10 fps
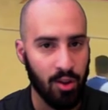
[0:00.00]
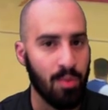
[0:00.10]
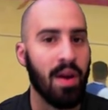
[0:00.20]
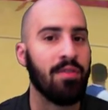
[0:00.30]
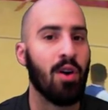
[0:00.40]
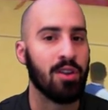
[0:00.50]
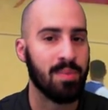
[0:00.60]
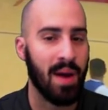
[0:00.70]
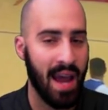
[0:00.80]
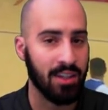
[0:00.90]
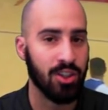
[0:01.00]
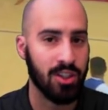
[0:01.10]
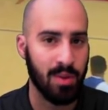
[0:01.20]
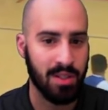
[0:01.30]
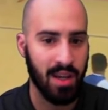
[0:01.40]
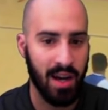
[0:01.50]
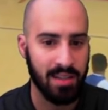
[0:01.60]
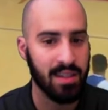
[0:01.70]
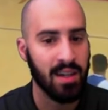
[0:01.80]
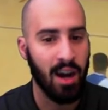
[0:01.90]
You may have noticed my head just switched
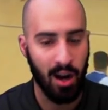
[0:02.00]
sides.